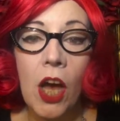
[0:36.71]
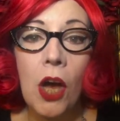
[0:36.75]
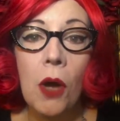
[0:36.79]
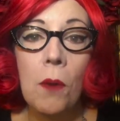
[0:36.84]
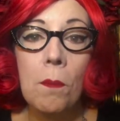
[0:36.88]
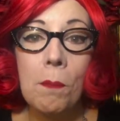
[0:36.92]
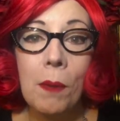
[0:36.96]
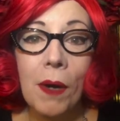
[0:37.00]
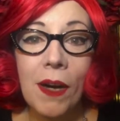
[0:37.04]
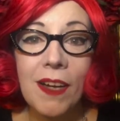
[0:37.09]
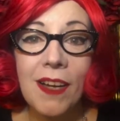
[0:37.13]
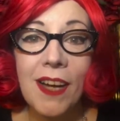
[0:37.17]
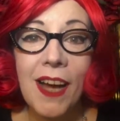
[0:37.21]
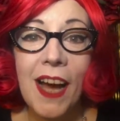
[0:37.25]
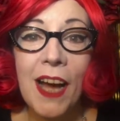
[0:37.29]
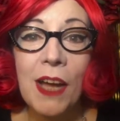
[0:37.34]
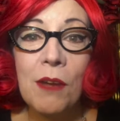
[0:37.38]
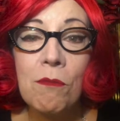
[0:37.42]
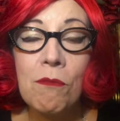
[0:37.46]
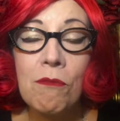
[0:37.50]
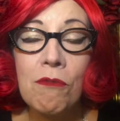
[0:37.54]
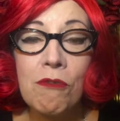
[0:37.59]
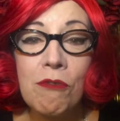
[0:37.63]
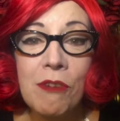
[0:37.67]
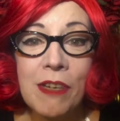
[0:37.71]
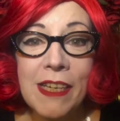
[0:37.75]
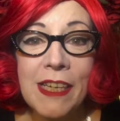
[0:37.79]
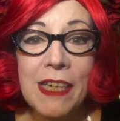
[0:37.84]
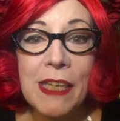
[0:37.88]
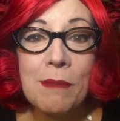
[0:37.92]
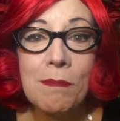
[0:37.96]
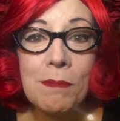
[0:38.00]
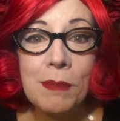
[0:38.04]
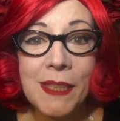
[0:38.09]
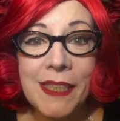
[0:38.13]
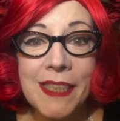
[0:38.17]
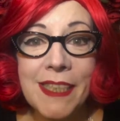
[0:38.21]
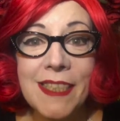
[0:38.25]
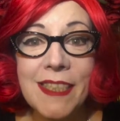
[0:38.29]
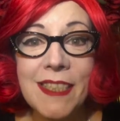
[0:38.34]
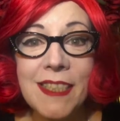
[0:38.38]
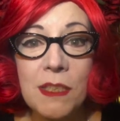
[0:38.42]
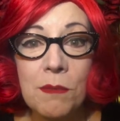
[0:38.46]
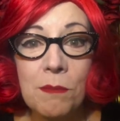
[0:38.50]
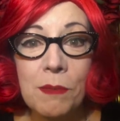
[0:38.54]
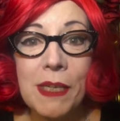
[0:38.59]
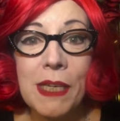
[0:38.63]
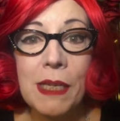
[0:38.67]
But I'm really pleased to
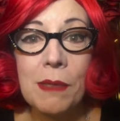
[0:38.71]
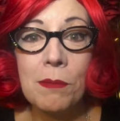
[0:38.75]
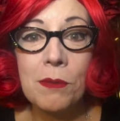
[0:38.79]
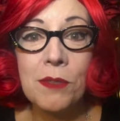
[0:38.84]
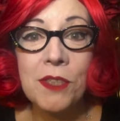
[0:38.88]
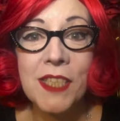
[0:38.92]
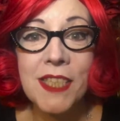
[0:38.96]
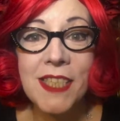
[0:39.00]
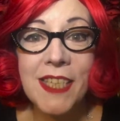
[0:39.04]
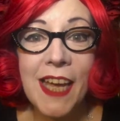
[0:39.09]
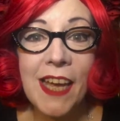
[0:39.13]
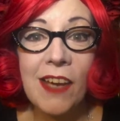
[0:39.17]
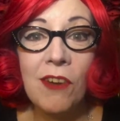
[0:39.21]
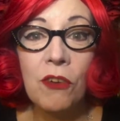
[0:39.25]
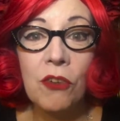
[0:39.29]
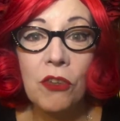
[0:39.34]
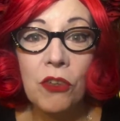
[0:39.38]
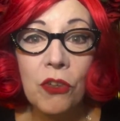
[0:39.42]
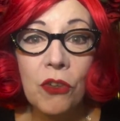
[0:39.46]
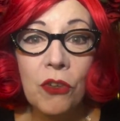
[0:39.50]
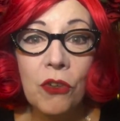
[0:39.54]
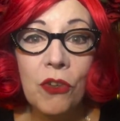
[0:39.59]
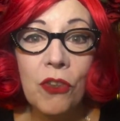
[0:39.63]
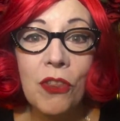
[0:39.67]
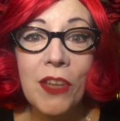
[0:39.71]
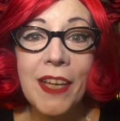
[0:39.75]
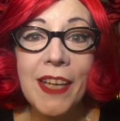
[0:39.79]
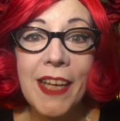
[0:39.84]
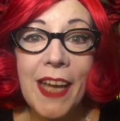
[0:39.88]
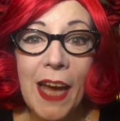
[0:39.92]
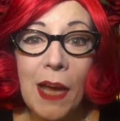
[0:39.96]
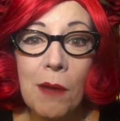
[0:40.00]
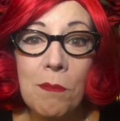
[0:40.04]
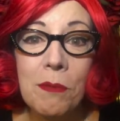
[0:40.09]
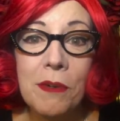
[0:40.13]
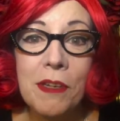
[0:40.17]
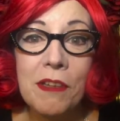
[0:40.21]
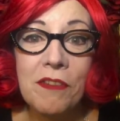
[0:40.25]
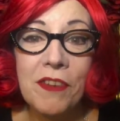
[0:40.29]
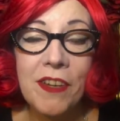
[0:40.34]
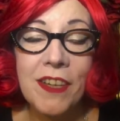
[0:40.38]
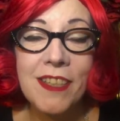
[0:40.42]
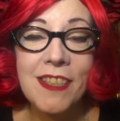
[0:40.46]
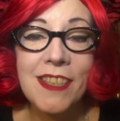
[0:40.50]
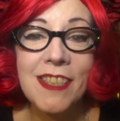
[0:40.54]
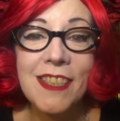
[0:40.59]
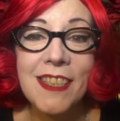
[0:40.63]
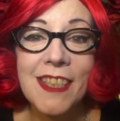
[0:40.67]
be able to tell you that Cabaret
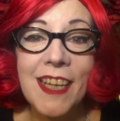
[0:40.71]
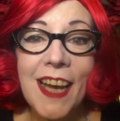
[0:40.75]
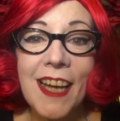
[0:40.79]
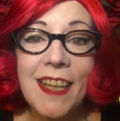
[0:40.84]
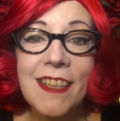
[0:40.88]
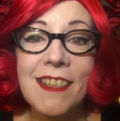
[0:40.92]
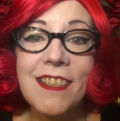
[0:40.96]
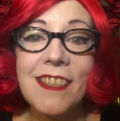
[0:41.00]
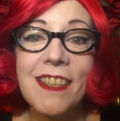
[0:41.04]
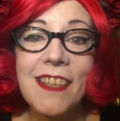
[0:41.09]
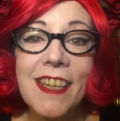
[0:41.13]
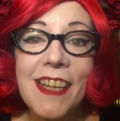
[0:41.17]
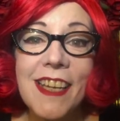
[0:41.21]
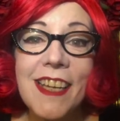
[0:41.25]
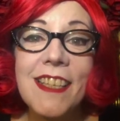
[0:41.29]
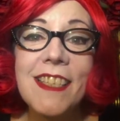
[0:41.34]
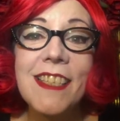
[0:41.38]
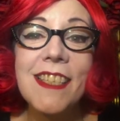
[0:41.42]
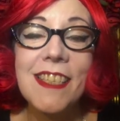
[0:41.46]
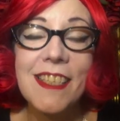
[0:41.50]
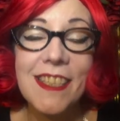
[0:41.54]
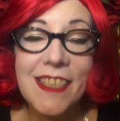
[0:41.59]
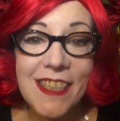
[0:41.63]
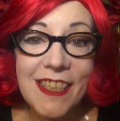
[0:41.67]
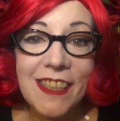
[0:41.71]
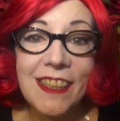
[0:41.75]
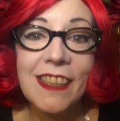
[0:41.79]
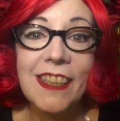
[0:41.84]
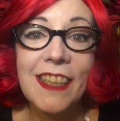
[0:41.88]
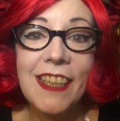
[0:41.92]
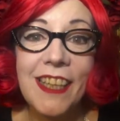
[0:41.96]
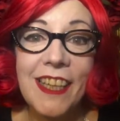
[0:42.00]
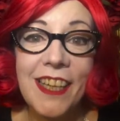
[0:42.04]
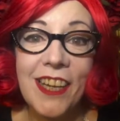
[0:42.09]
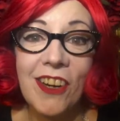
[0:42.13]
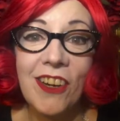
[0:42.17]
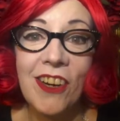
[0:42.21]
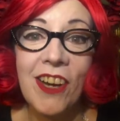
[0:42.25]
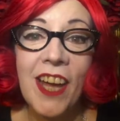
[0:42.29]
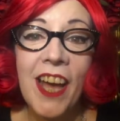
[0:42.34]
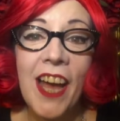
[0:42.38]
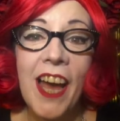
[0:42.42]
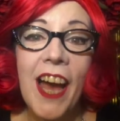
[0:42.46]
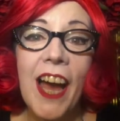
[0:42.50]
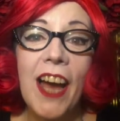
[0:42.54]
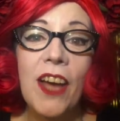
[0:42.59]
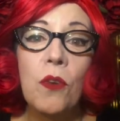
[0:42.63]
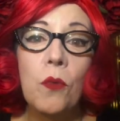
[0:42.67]
versus Cancer is still here
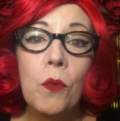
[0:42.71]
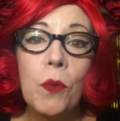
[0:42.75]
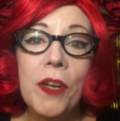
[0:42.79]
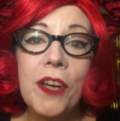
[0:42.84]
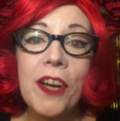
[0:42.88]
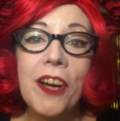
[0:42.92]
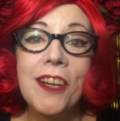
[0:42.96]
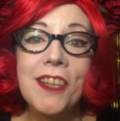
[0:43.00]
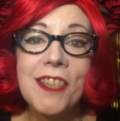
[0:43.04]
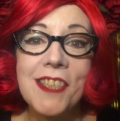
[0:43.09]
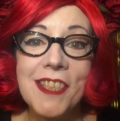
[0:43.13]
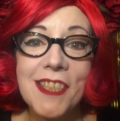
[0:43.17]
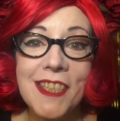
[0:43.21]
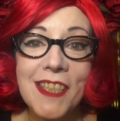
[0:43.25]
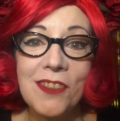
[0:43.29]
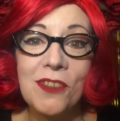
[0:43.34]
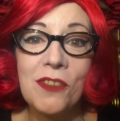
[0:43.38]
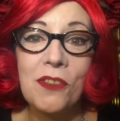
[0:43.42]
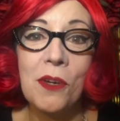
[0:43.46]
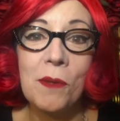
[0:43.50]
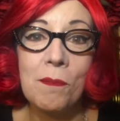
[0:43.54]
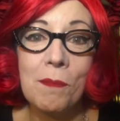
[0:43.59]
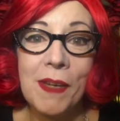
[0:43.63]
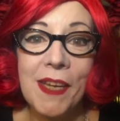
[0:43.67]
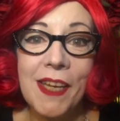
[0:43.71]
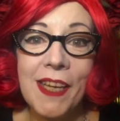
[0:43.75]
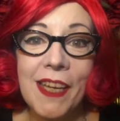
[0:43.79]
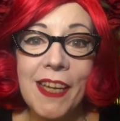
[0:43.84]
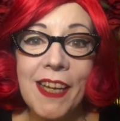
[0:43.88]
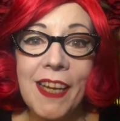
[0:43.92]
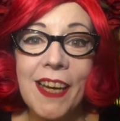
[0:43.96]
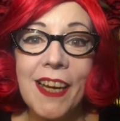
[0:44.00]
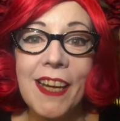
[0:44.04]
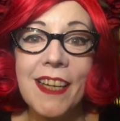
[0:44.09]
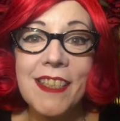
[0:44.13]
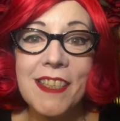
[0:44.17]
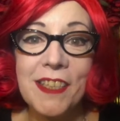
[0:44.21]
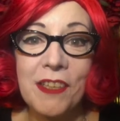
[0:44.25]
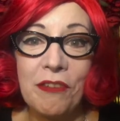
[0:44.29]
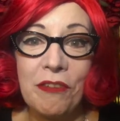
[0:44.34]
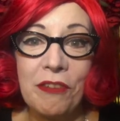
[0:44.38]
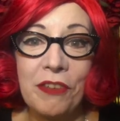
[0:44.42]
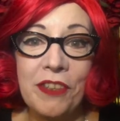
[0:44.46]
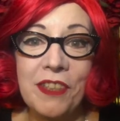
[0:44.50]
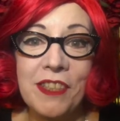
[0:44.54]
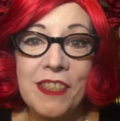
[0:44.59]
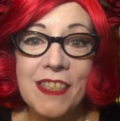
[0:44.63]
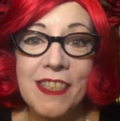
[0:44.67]
and we are still making a
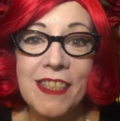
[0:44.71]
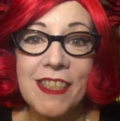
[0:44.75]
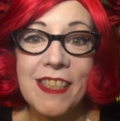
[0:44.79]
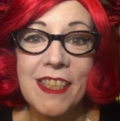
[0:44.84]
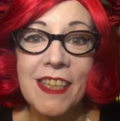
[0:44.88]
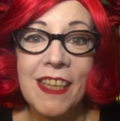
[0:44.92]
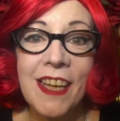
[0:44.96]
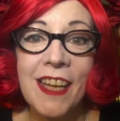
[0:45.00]
difference.